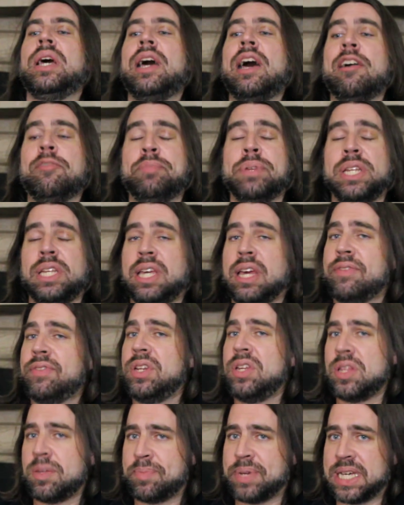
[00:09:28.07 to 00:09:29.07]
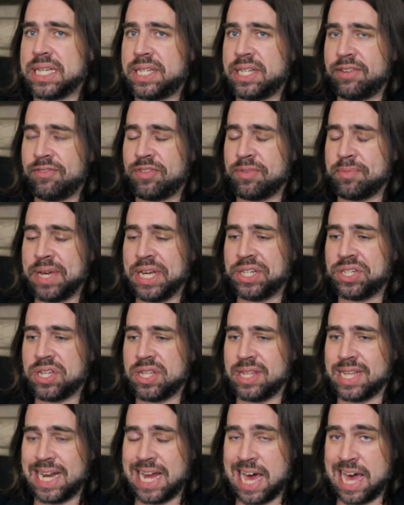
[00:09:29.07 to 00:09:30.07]
I've been giving you the best
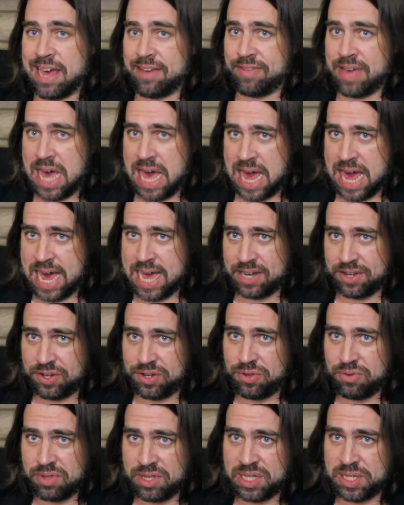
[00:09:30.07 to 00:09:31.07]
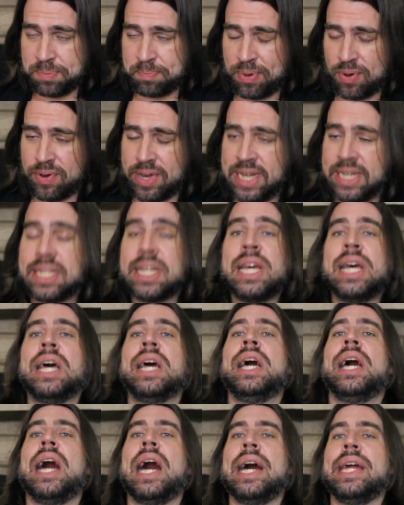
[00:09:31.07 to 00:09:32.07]
information that I have had to this point.
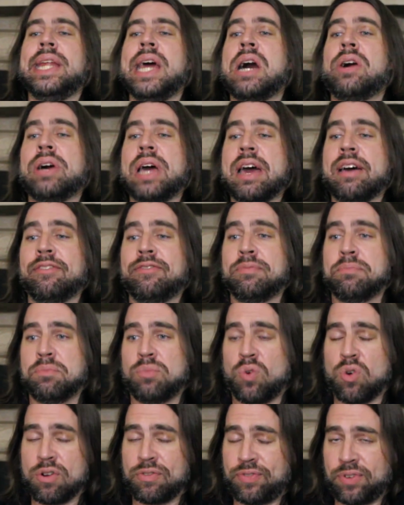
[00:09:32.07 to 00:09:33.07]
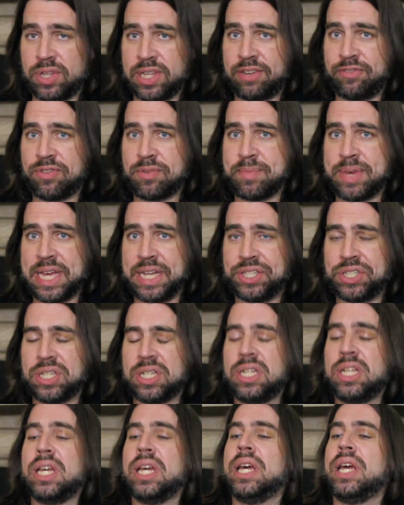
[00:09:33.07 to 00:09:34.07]
I now have more full
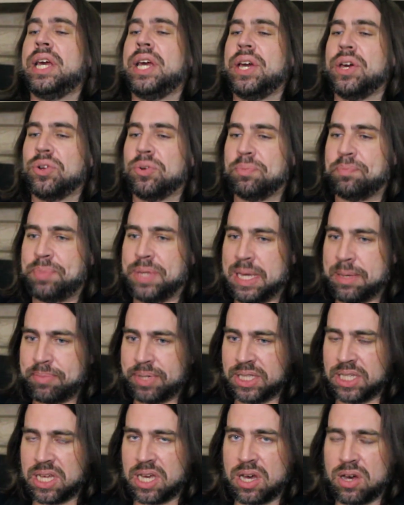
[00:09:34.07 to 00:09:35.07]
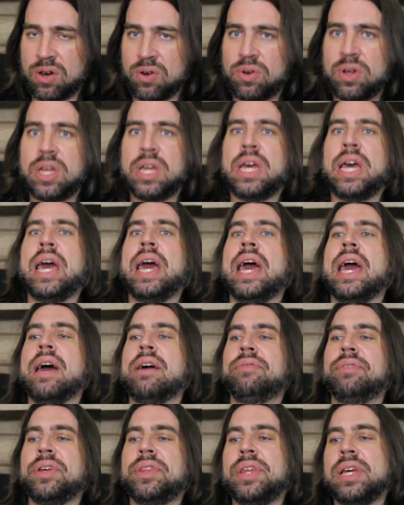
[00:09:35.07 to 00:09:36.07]
information. It'll be below.
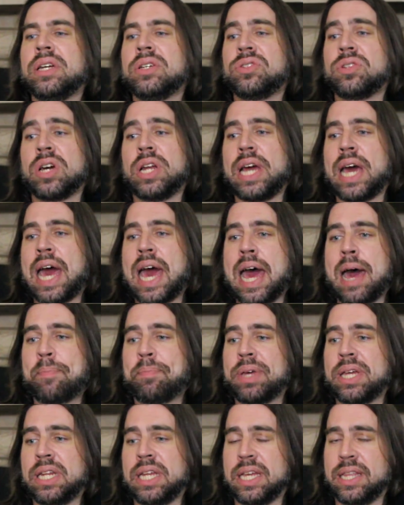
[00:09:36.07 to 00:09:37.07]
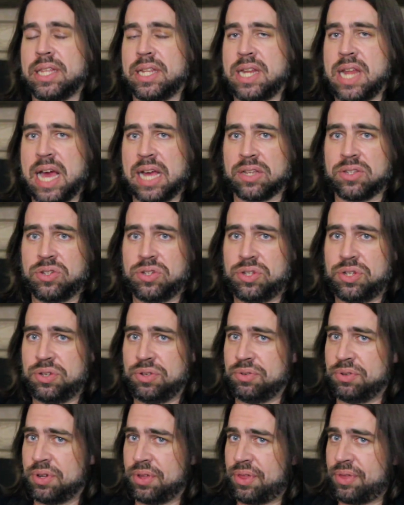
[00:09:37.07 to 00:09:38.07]
Everything is going to happen in the next
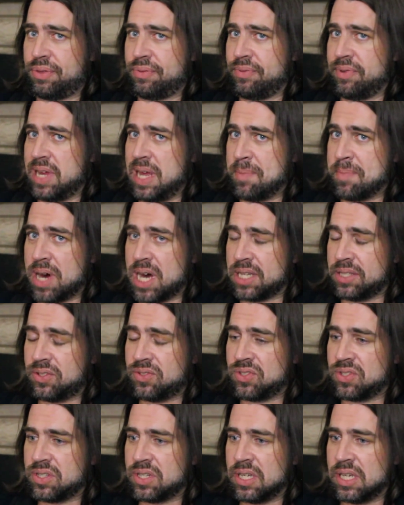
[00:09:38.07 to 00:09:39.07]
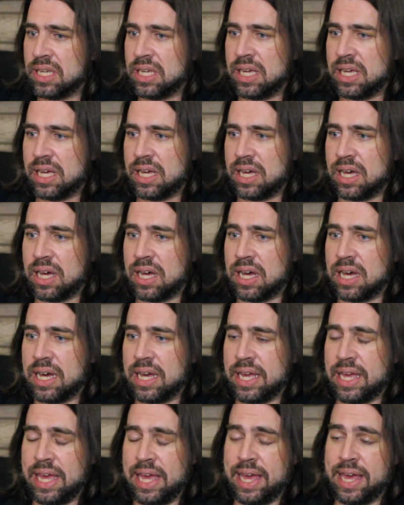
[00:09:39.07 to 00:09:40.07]
2 to 3 months.
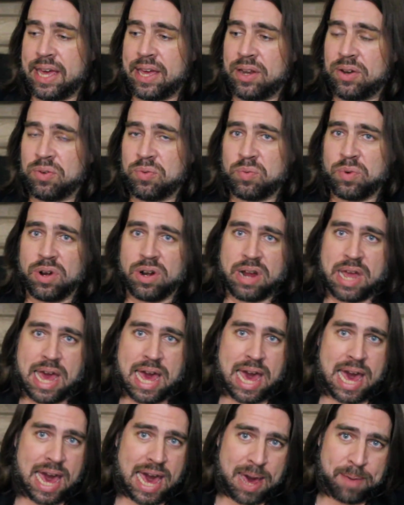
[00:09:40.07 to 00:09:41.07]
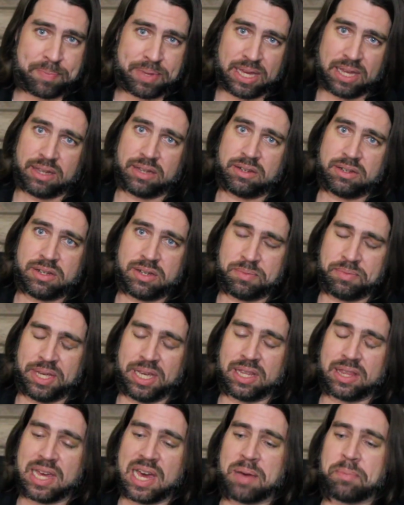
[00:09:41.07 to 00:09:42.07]
and we're happy to be
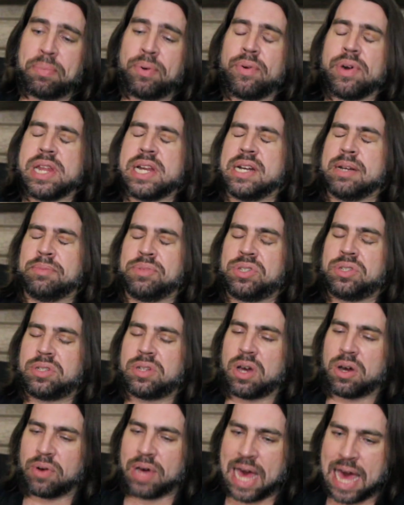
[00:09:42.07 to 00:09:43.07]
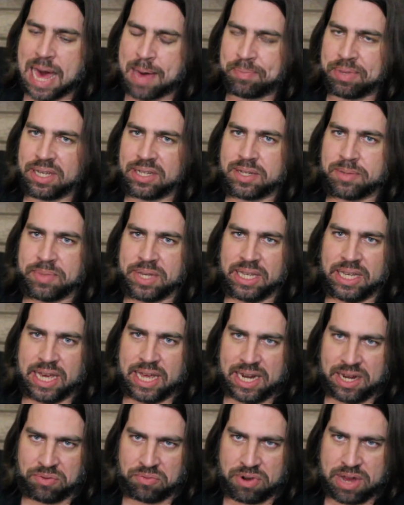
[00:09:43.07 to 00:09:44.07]
at that point, and I'm so happy to be
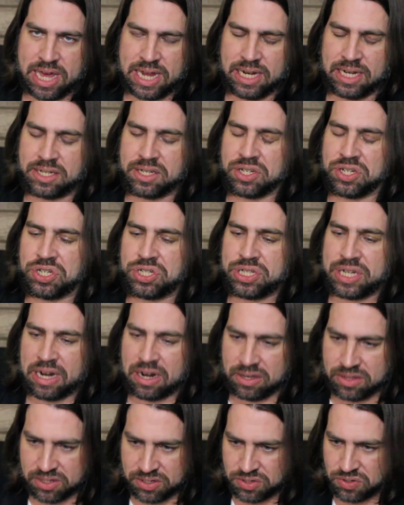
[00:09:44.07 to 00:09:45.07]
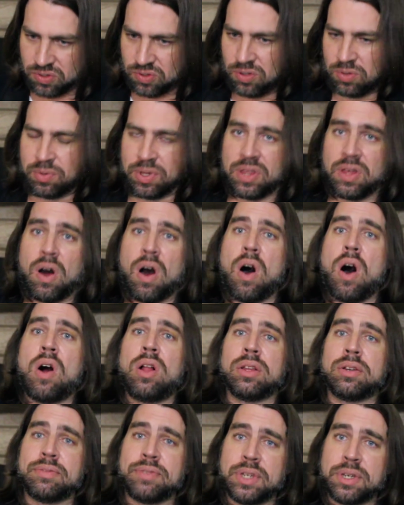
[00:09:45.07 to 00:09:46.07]
getting ready to share this tool with
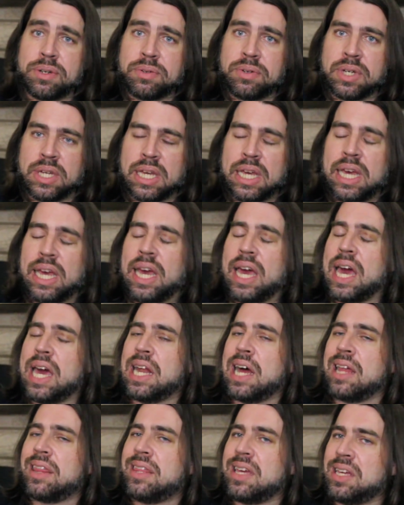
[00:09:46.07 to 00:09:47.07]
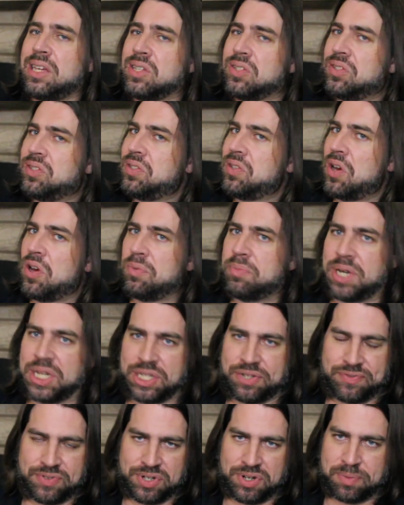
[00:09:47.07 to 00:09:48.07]
all of you. And I thank you so
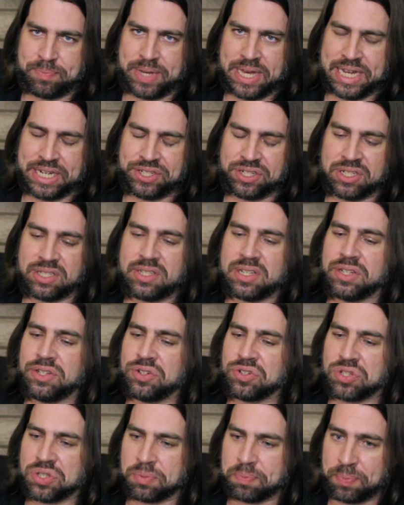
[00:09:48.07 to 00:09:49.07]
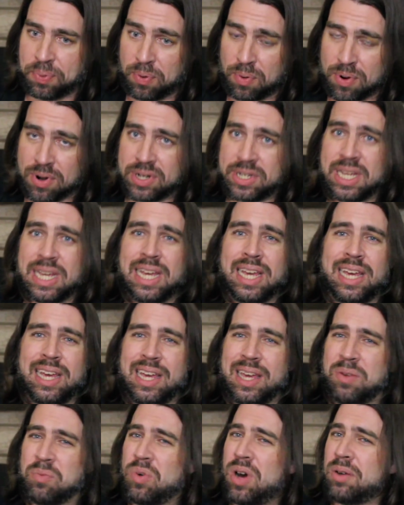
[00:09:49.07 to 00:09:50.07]
much for your patience and your support
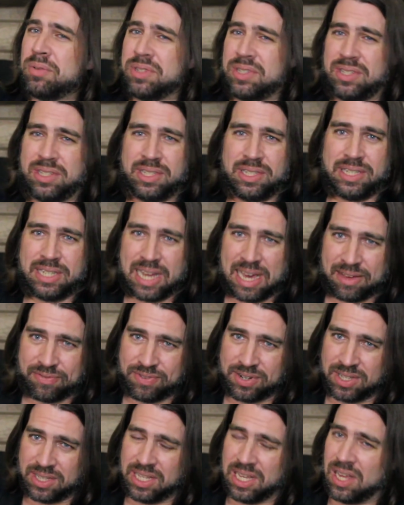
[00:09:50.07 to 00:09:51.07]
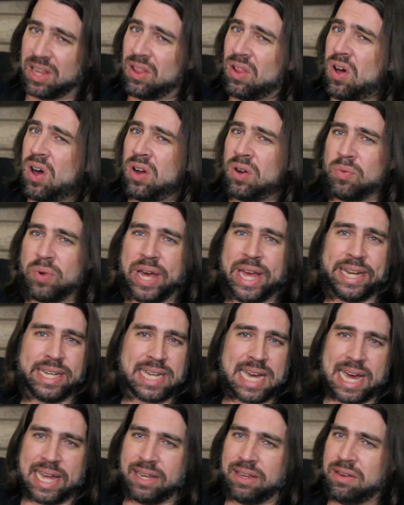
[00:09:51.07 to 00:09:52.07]
in what was definitely a long wait.
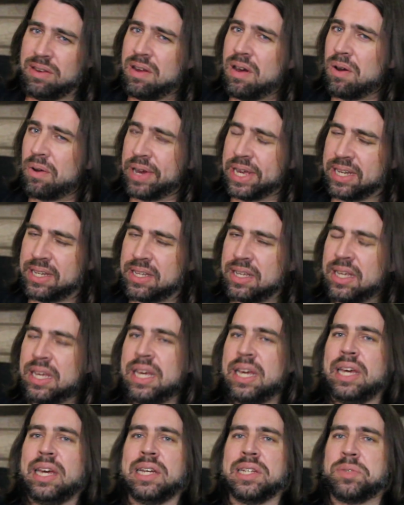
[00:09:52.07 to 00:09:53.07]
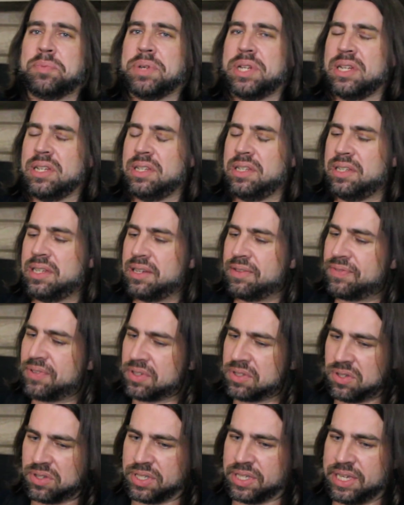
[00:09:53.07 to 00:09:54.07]
I know it. It's been a
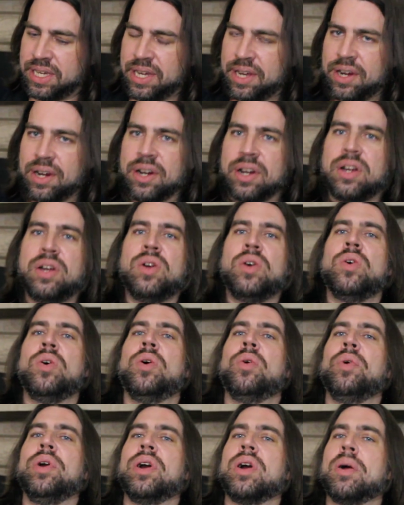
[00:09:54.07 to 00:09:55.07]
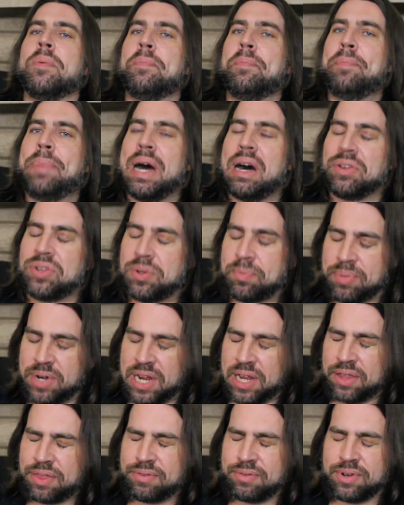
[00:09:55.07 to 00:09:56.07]
difficult year. We are about to
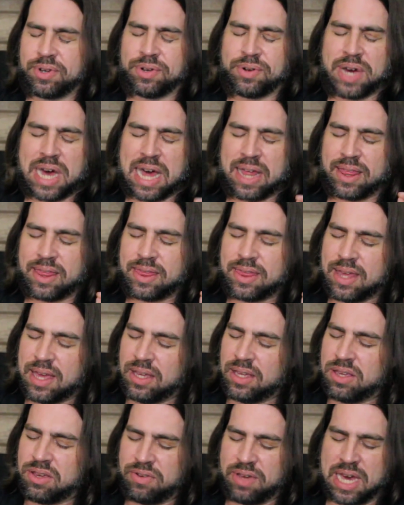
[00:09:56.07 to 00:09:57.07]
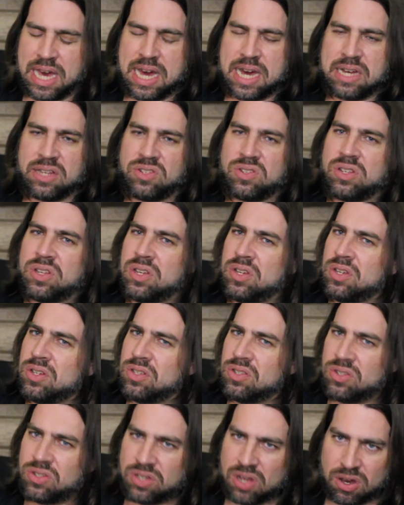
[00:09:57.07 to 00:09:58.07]
break through. I thank you guys
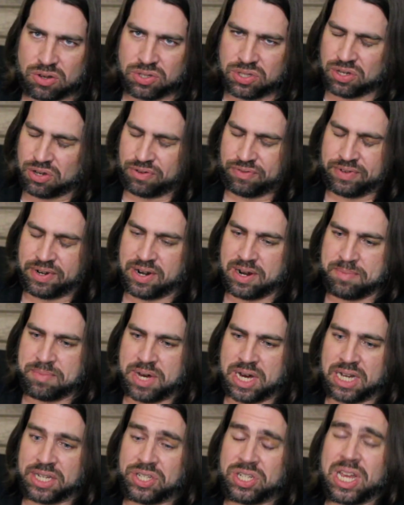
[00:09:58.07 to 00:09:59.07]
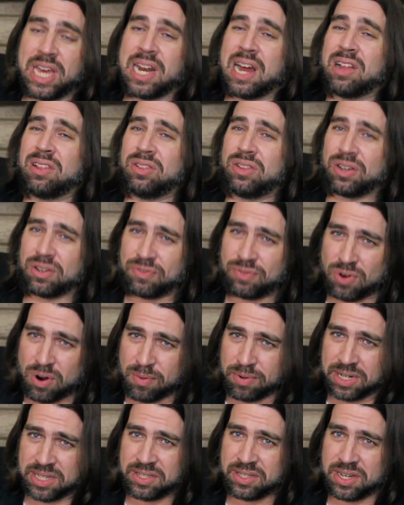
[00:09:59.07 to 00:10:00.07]
so very much, and I look
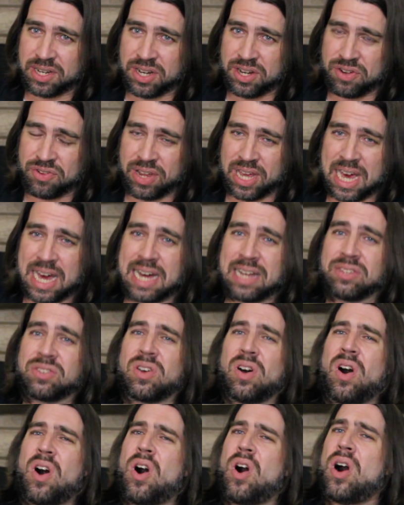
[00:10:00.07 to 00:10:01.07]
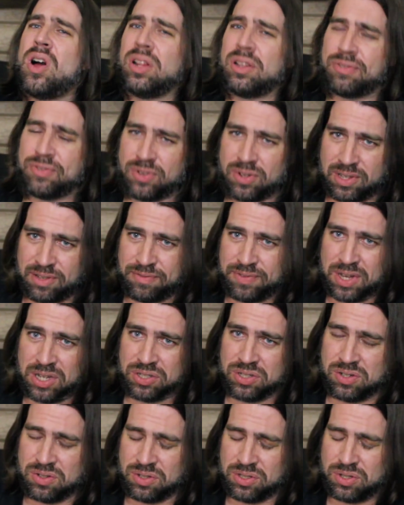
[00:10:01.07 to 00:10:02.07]
forward to sending you guys all a fully
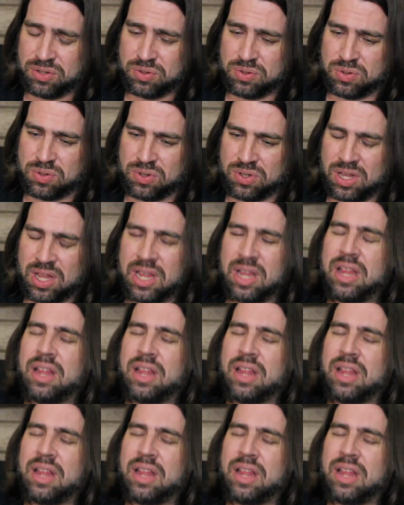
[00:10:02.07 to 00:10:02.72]
functional tool.